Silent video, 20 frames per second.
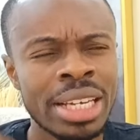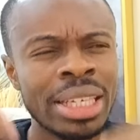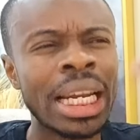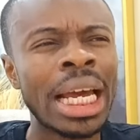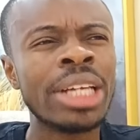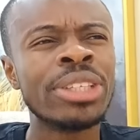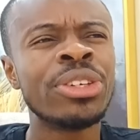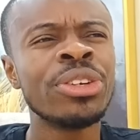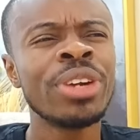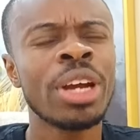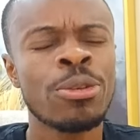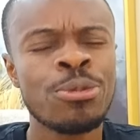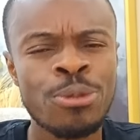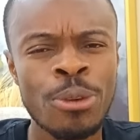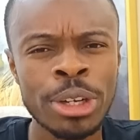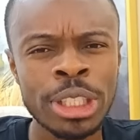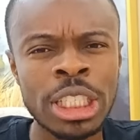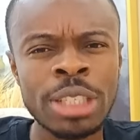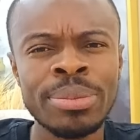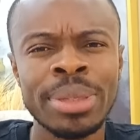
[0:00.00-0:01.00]
Nigeria
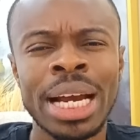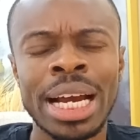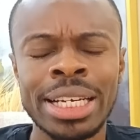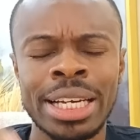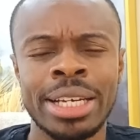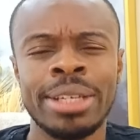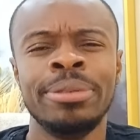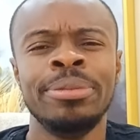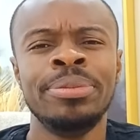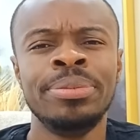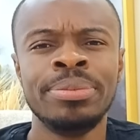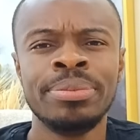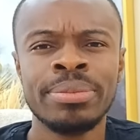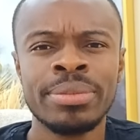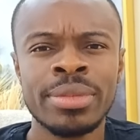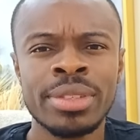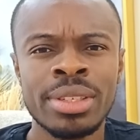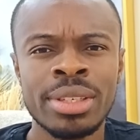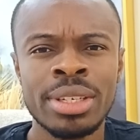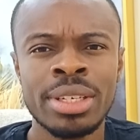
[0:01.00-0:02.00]
for Timiaye.
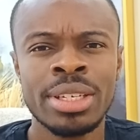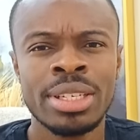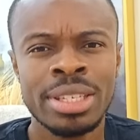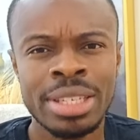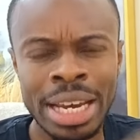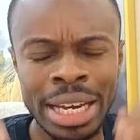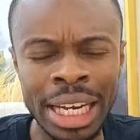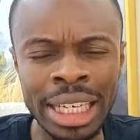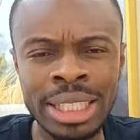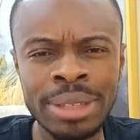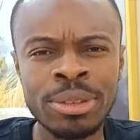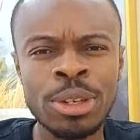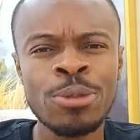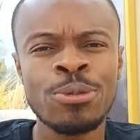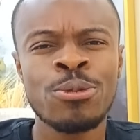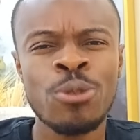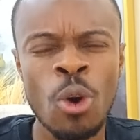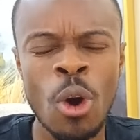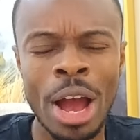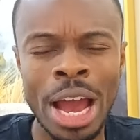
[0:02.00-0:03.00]
Say Egypt
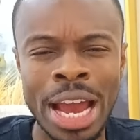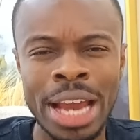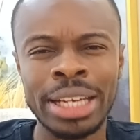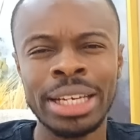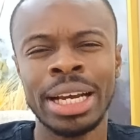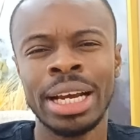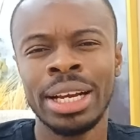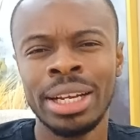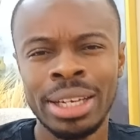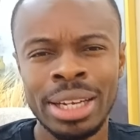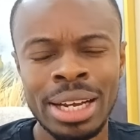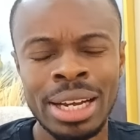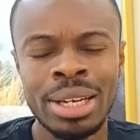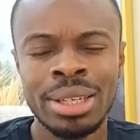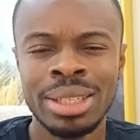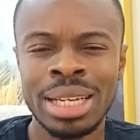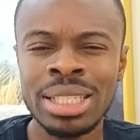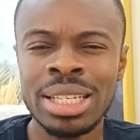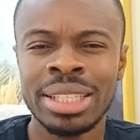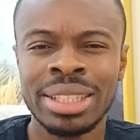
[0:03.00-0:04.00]
for Eye.
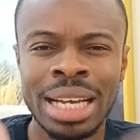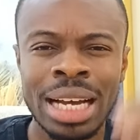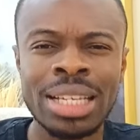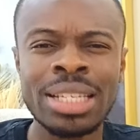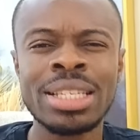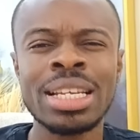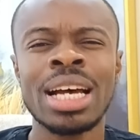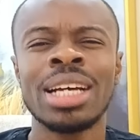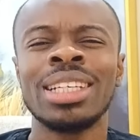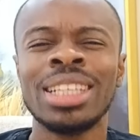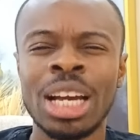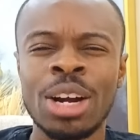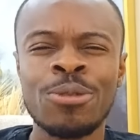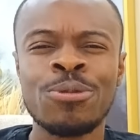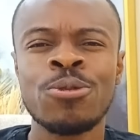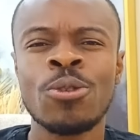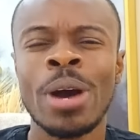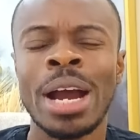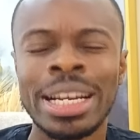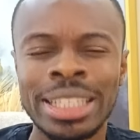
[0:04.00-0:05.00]
That's a Tanzania
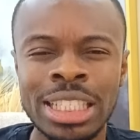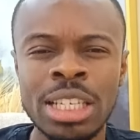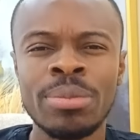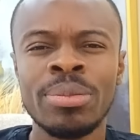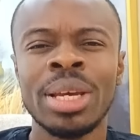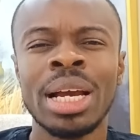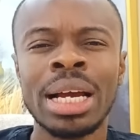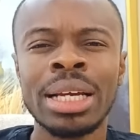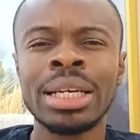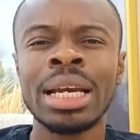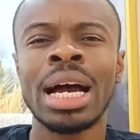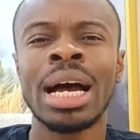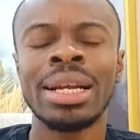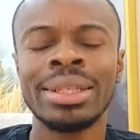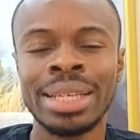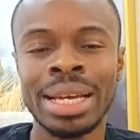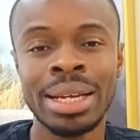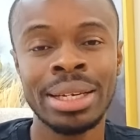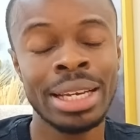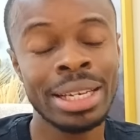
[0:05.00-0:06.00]
for Timiaye.
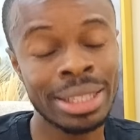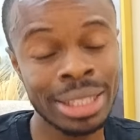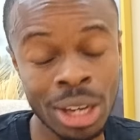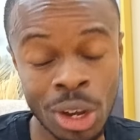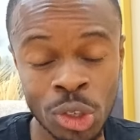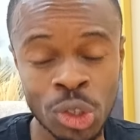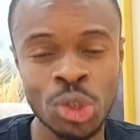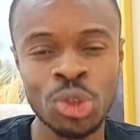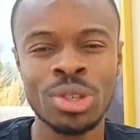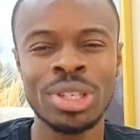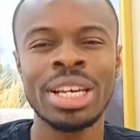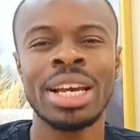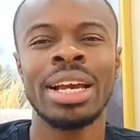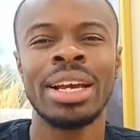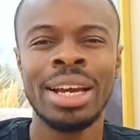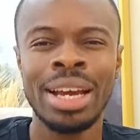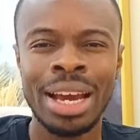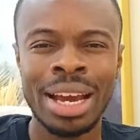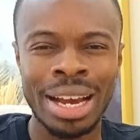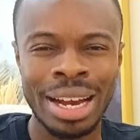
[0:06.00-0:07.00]
Then it tells you,
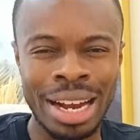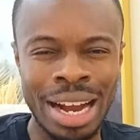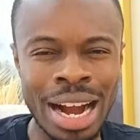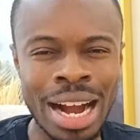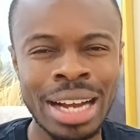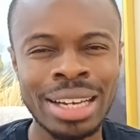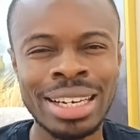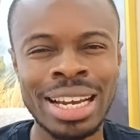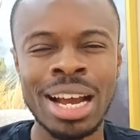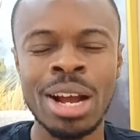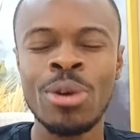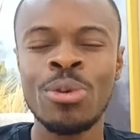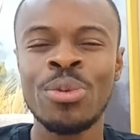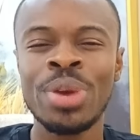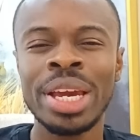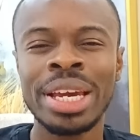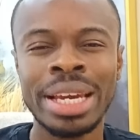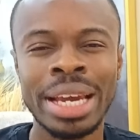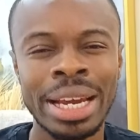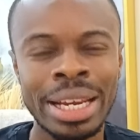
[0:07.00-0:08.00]
say, Ghana,
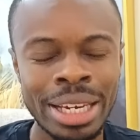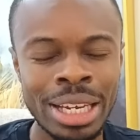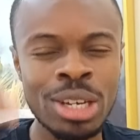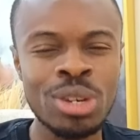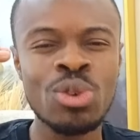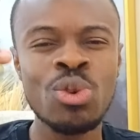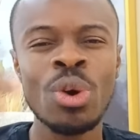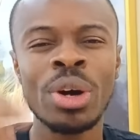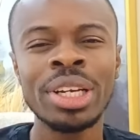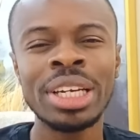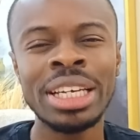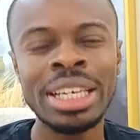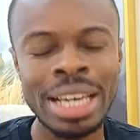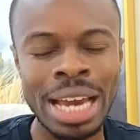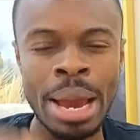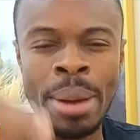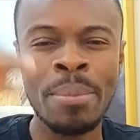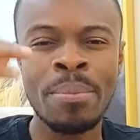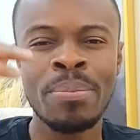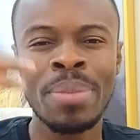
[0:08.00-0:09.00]
we can equally
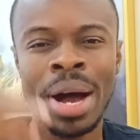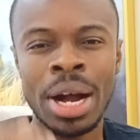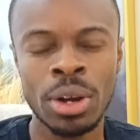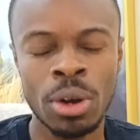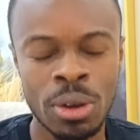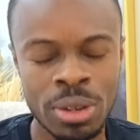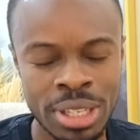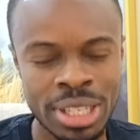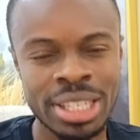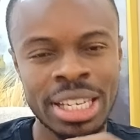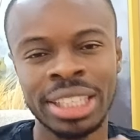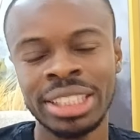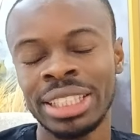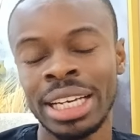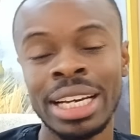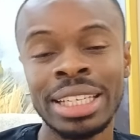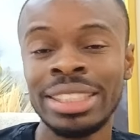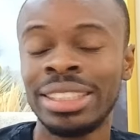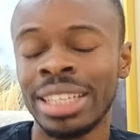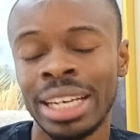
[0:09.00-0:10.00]
embark on such
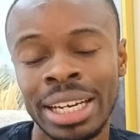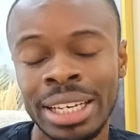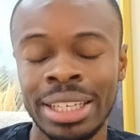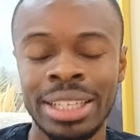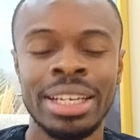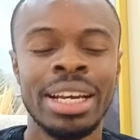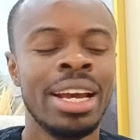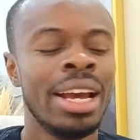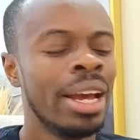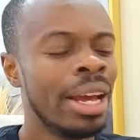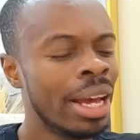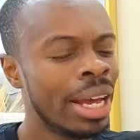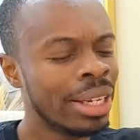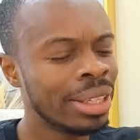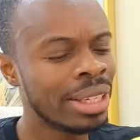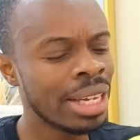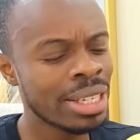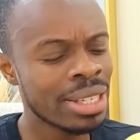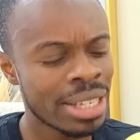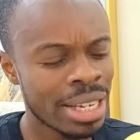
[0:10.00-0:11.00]
a journey. And
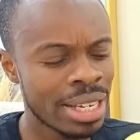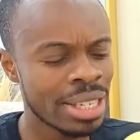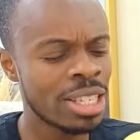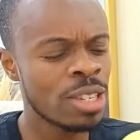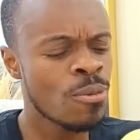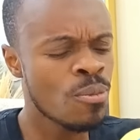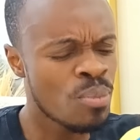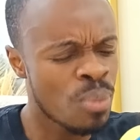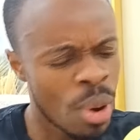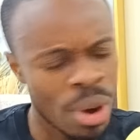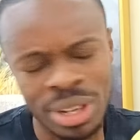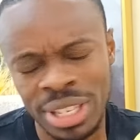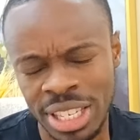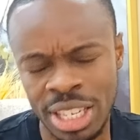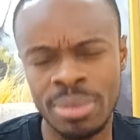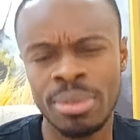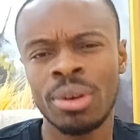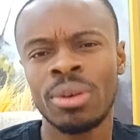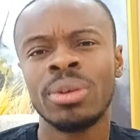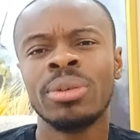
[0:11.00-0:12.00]
this is
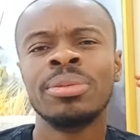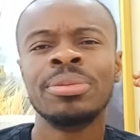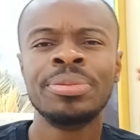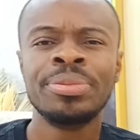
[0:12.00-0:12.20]
possible.